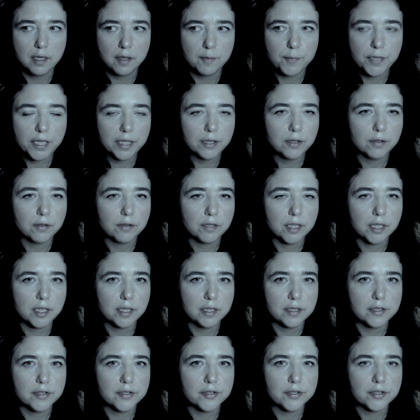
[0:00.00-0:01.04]
Piano
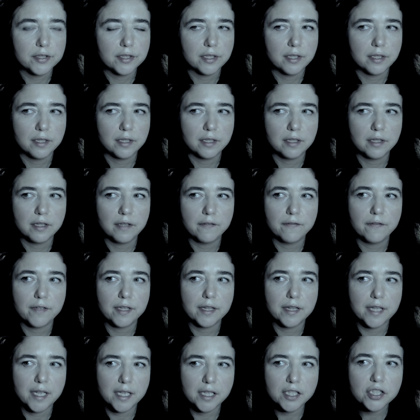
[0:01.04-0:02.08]
is the
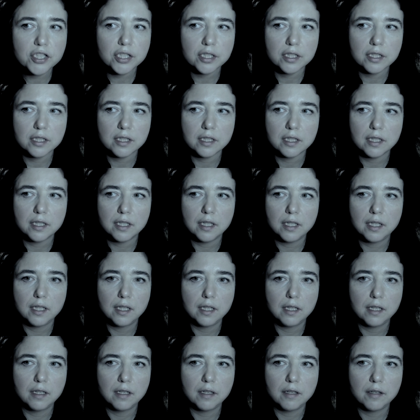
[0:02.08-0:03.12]
foundation,
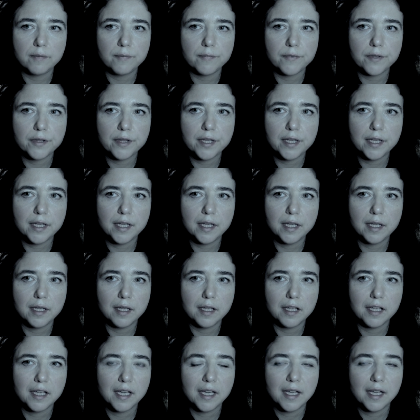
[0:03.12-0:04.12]
in